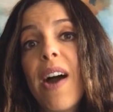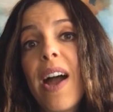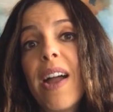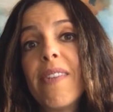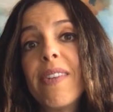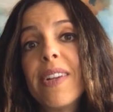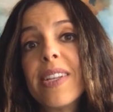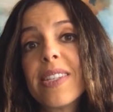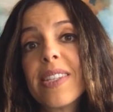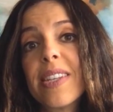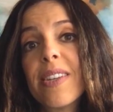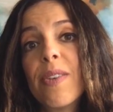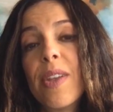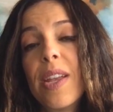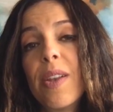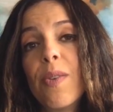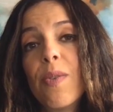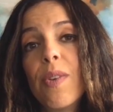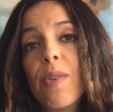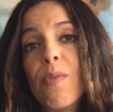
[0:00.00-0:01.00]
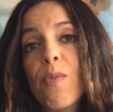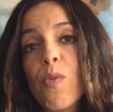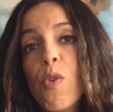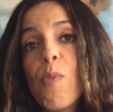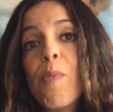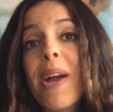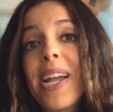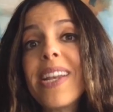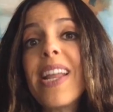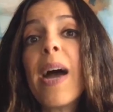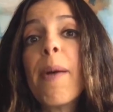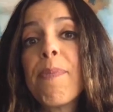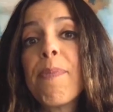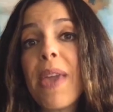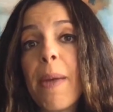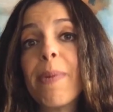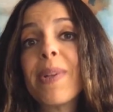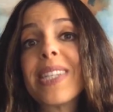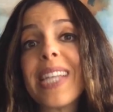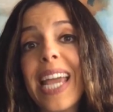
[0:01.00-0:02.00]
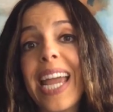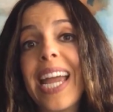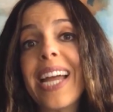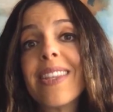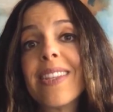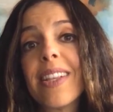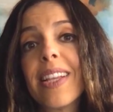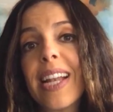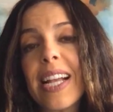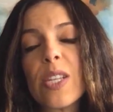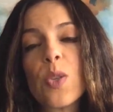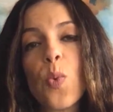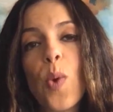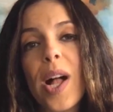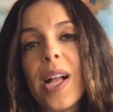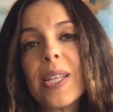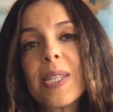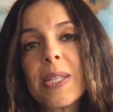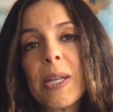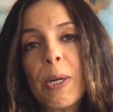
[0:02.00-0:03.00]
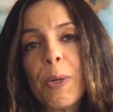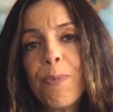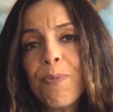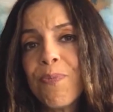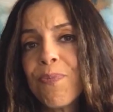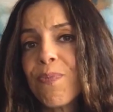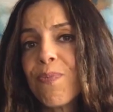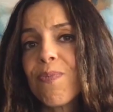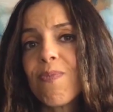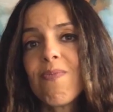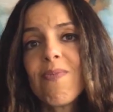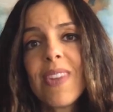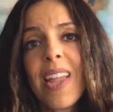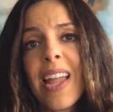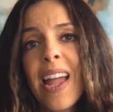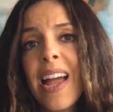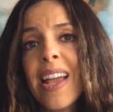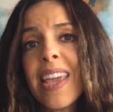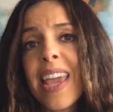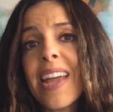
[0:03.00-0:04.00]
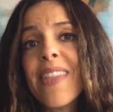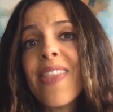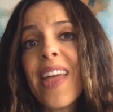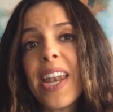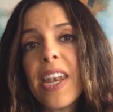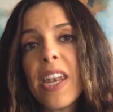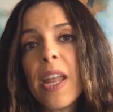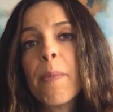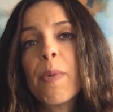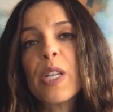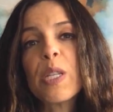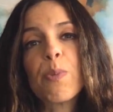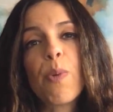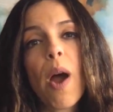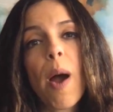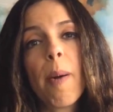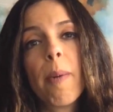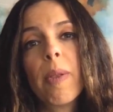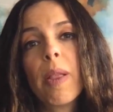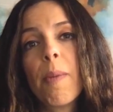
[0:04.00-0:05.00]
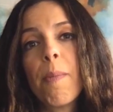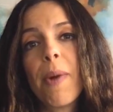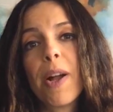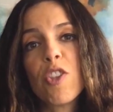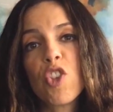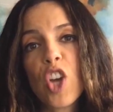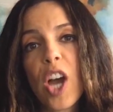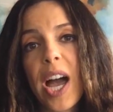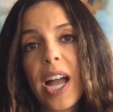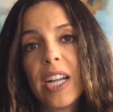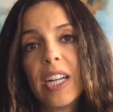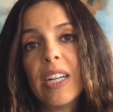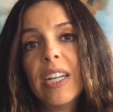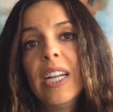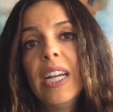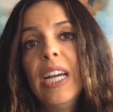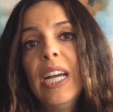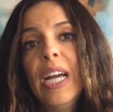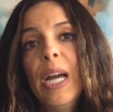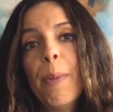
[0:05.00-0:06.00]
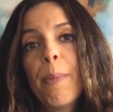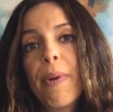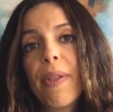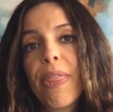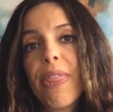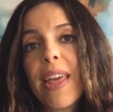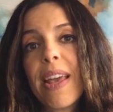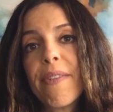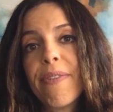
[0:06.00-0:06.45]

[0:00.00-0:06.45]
virus and who might not be able to handle it as well. So again, that number is probably much higher, but